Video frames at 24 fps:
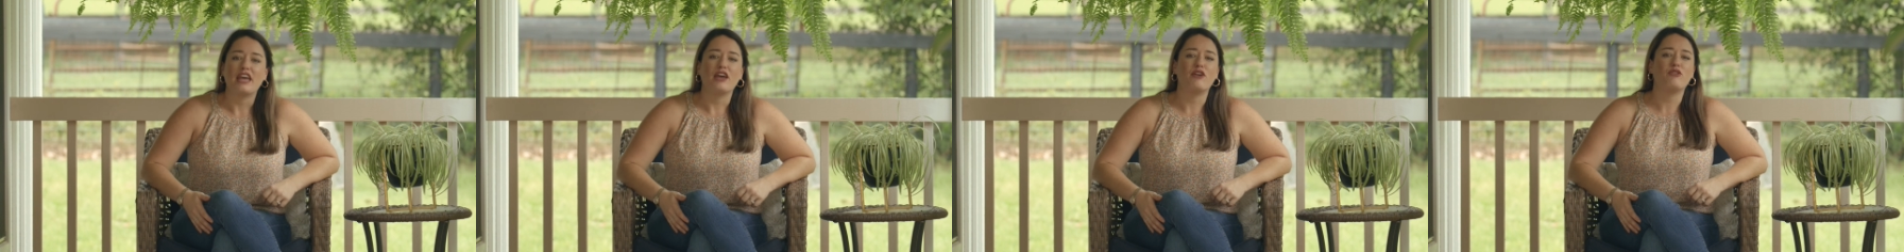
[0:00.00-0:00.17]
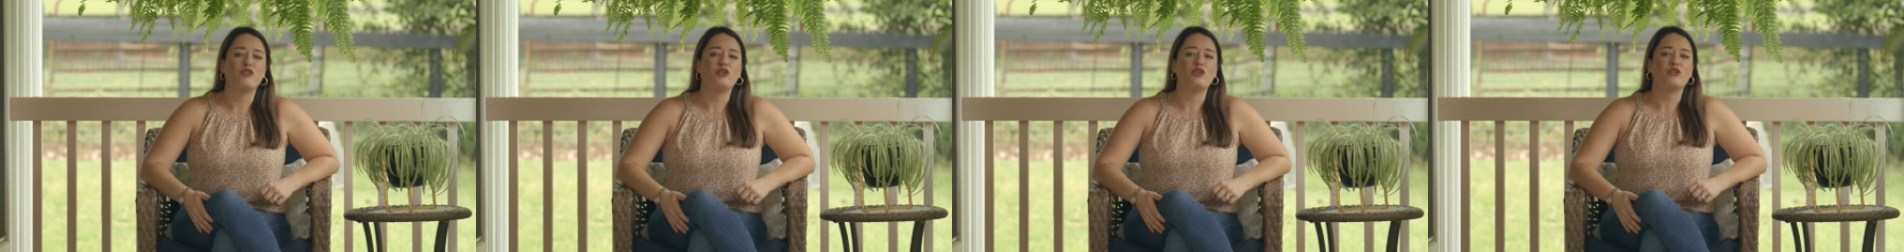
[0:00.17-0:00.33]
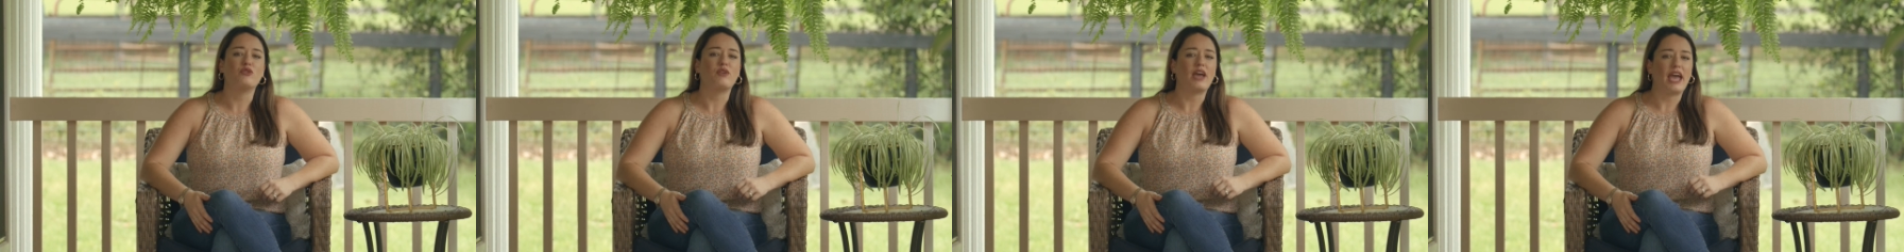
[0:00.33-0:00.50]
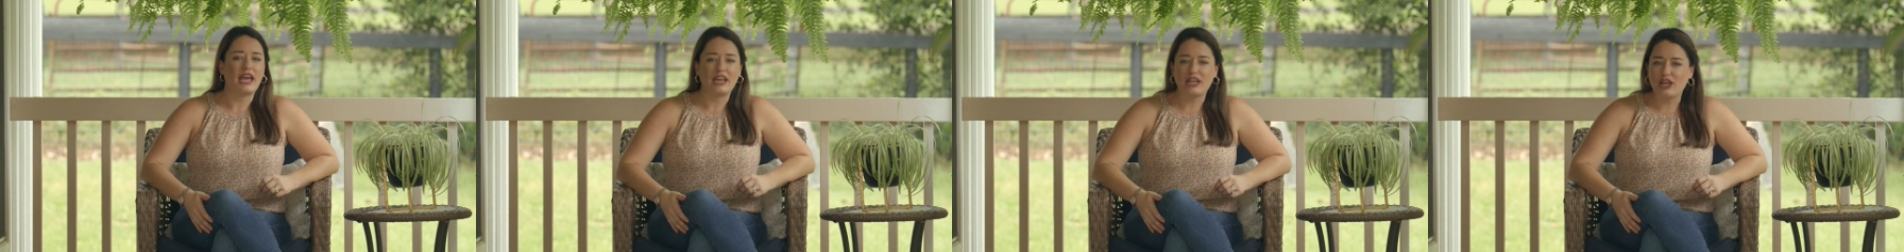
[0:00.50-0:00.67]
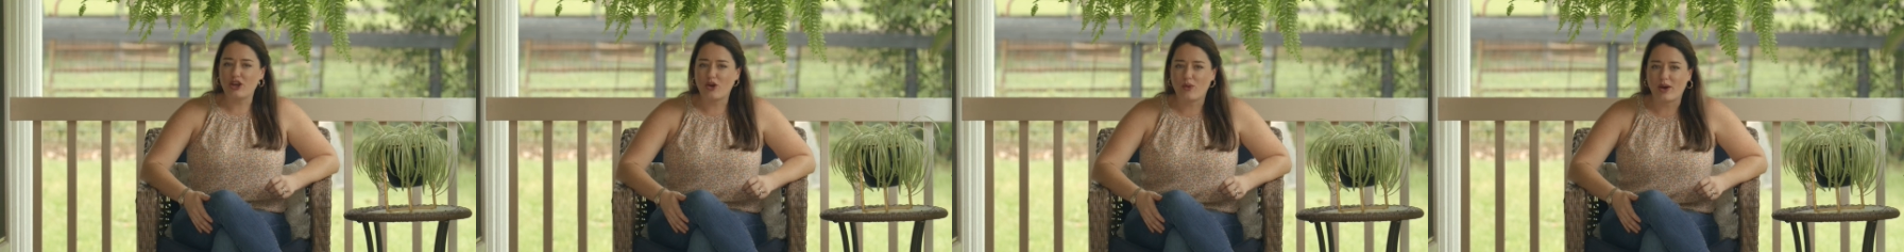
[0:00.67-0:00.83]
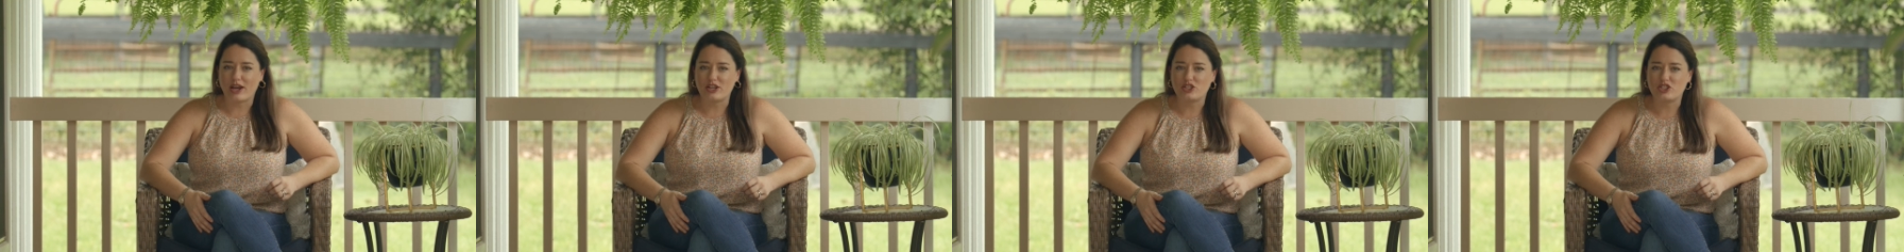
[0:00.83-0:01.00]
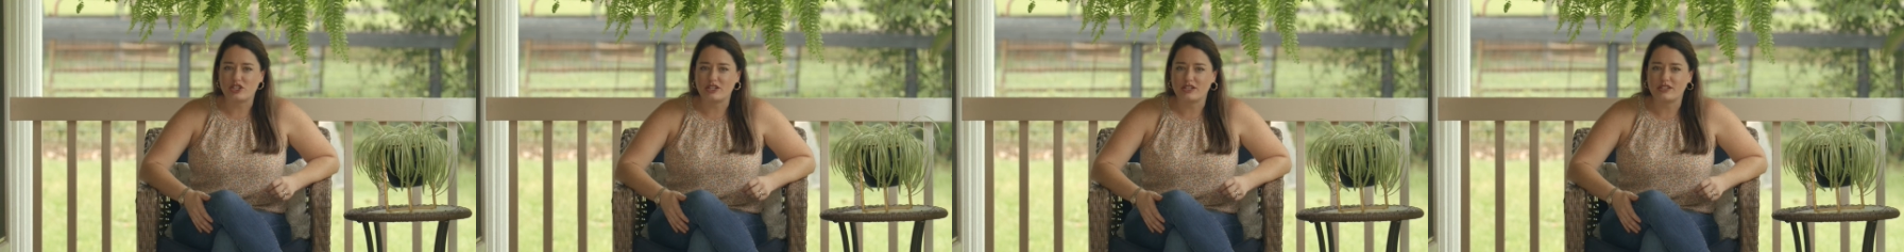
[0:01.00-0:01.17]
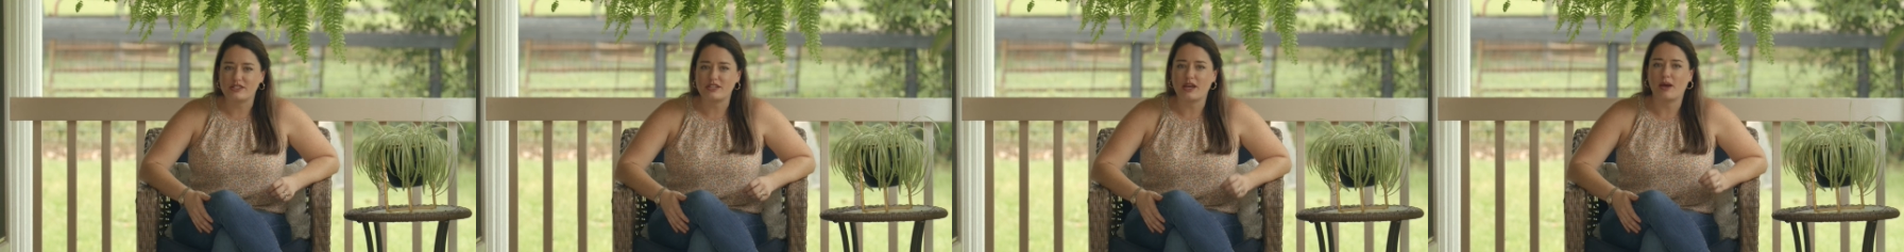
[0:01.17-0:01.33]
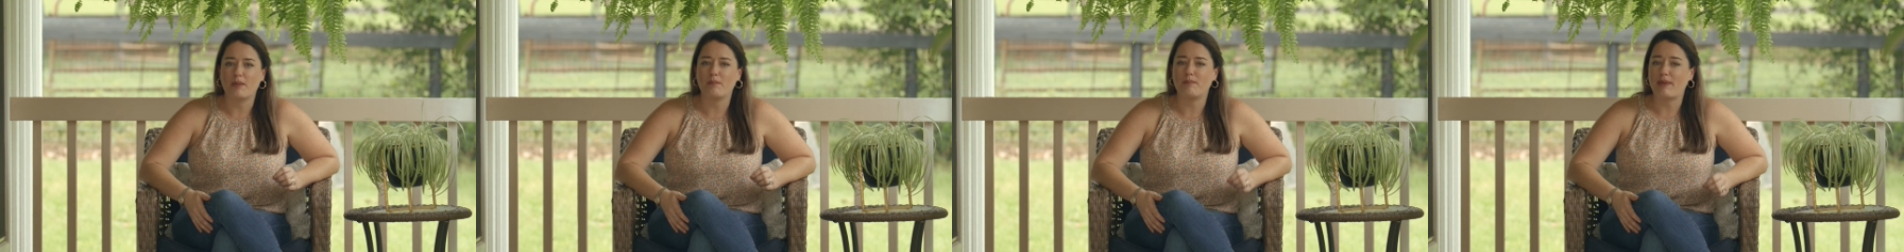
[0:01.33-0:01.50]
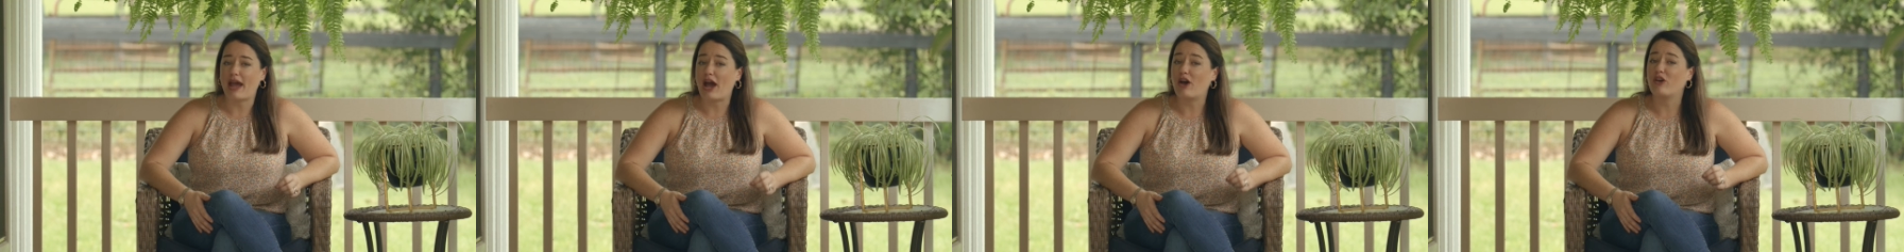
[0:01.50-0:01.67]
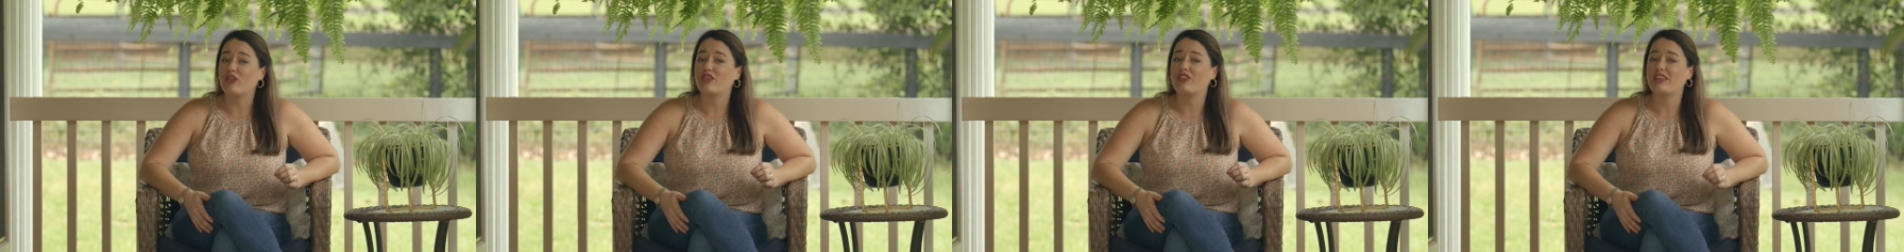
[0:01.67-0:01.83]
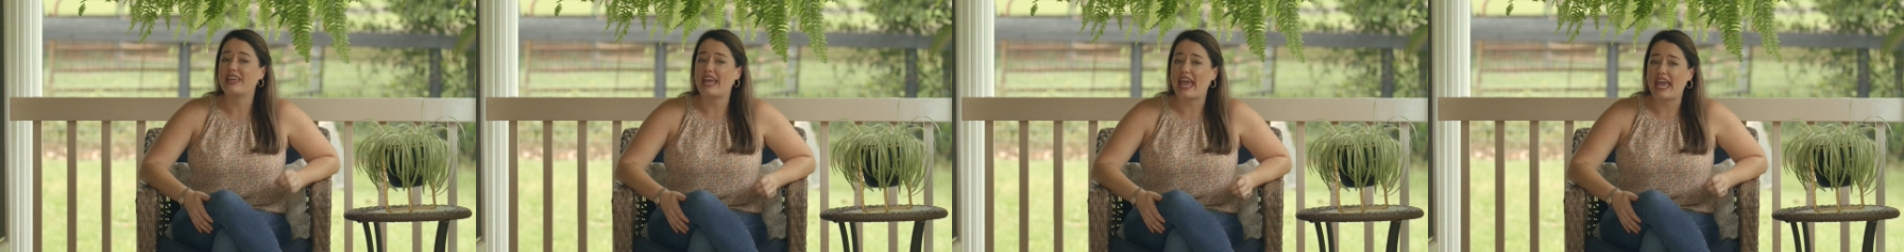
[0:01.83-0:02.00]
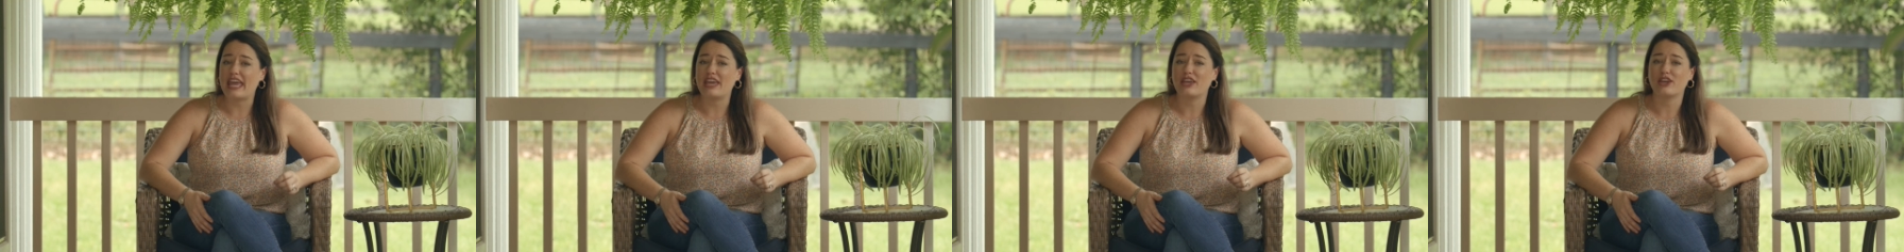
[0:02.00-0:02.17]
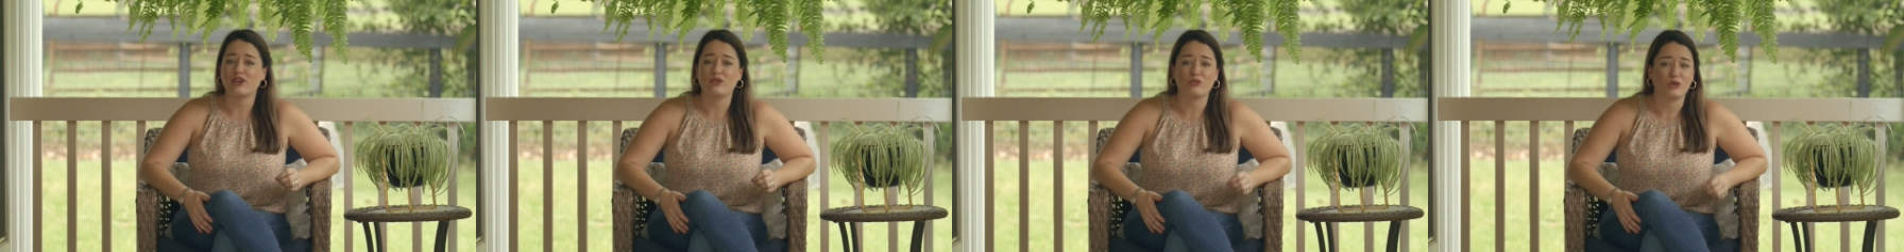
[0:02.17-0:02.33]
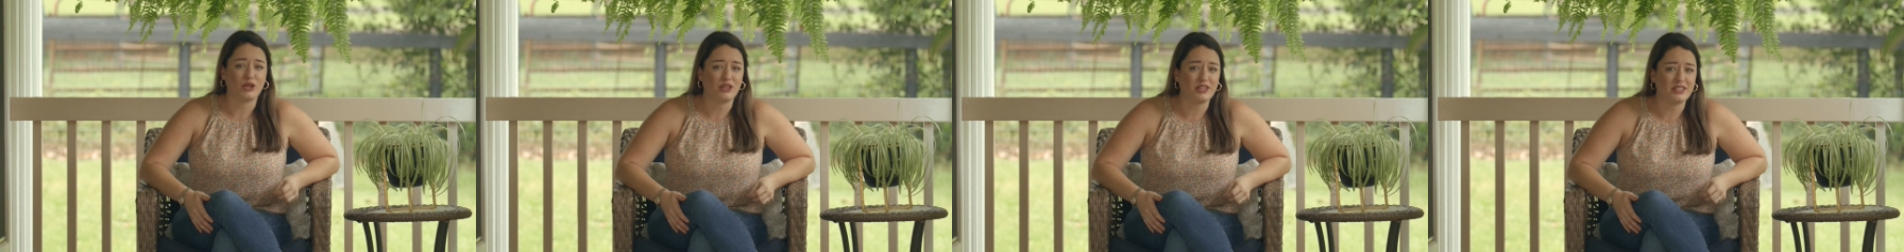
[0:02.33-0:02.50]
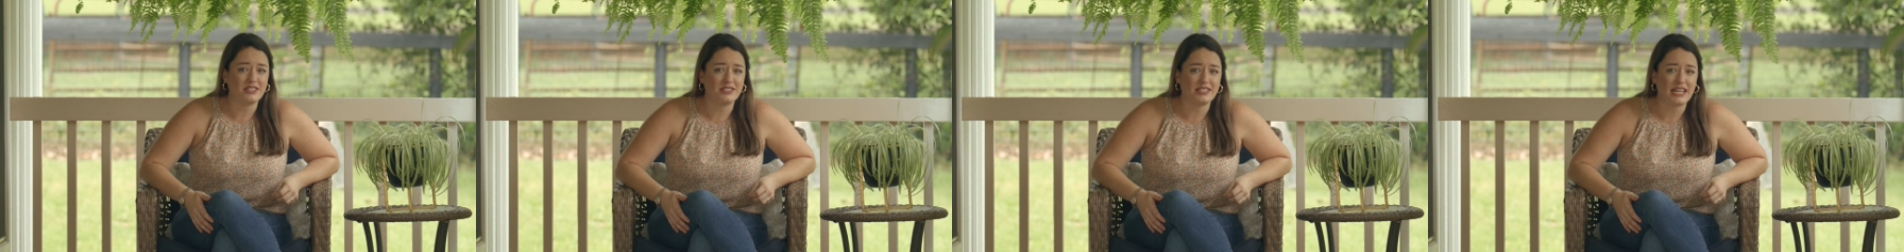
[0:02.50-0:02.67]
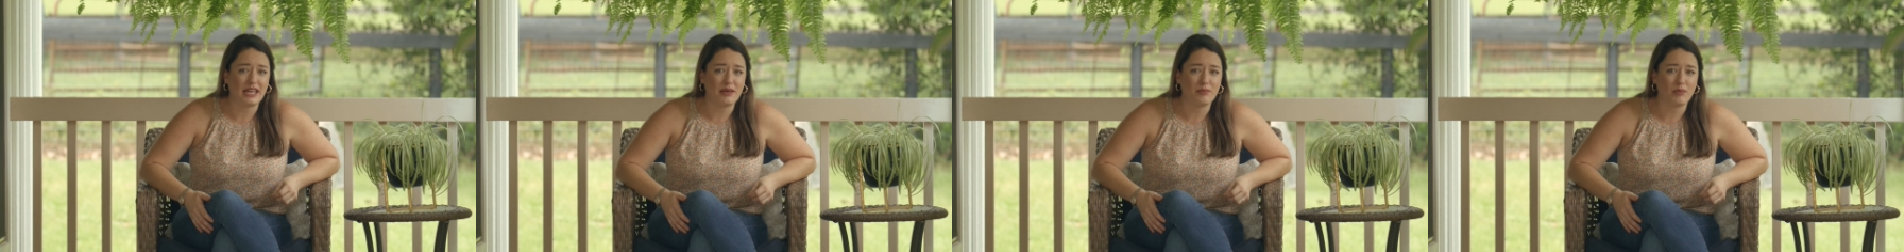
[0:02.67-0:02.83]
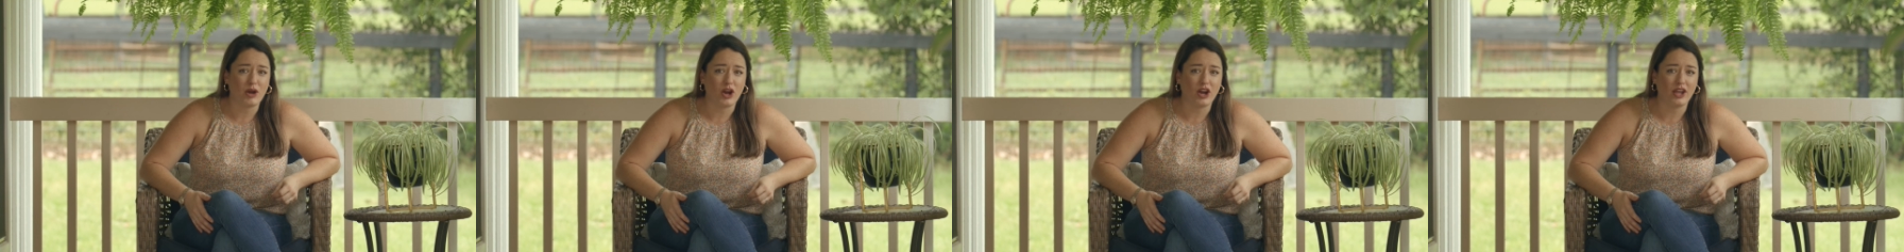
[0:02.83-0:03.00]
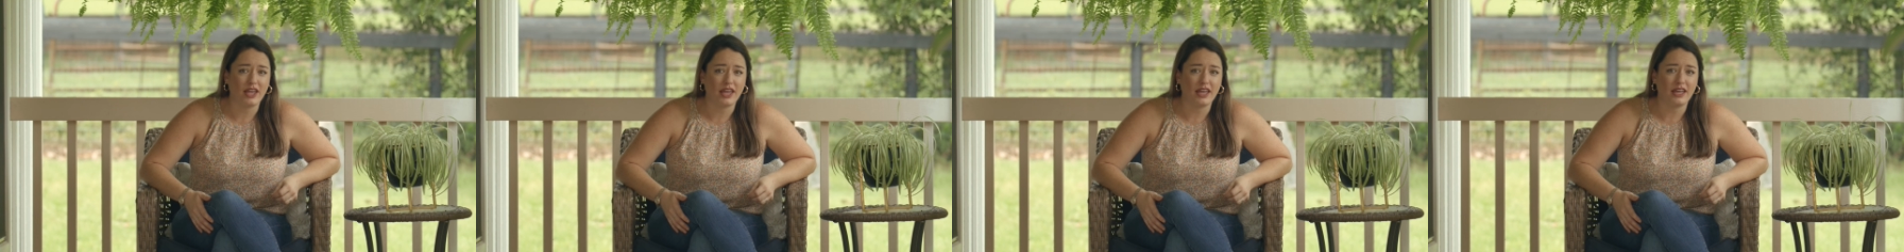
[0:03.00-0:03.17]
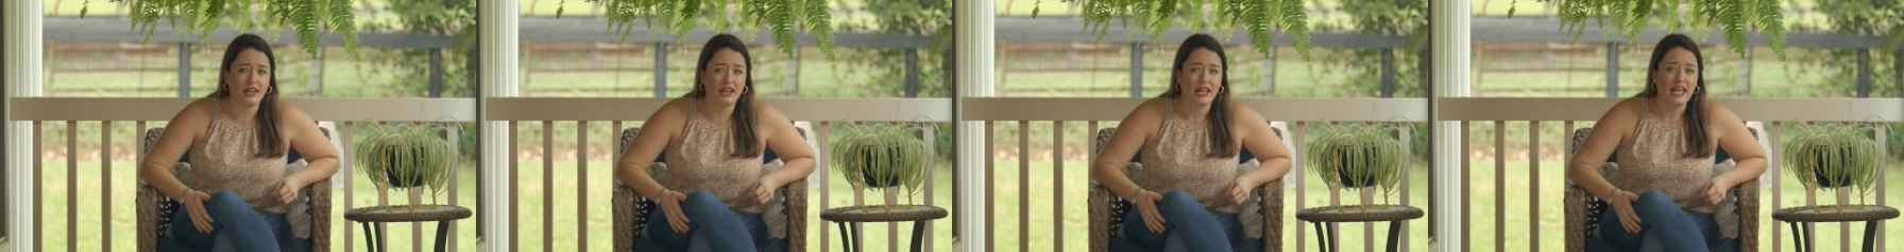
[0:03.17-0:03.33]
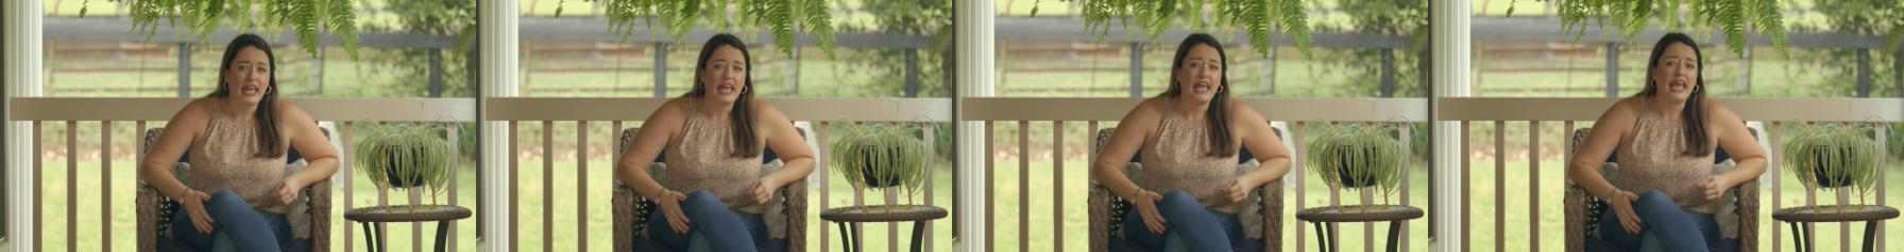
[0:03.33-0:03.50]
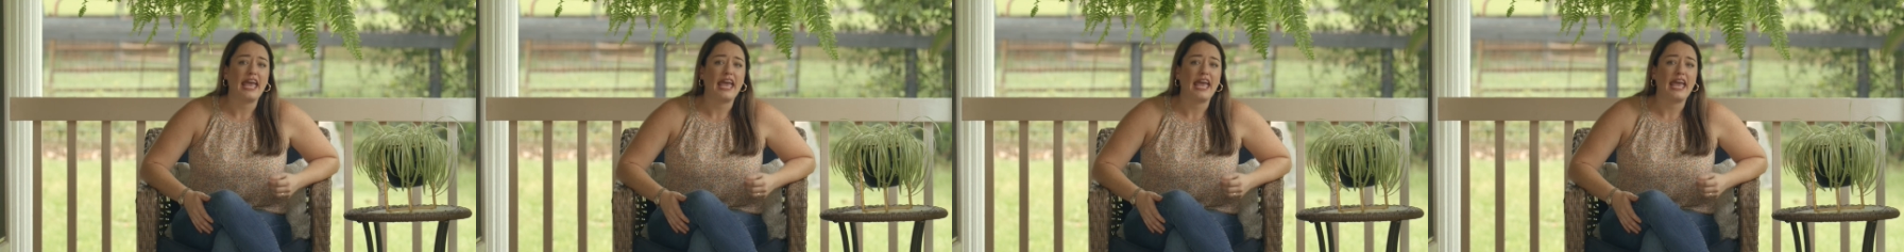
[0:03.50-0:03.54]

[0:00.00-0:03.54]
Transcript: If you have any questions about the Aiken real estate market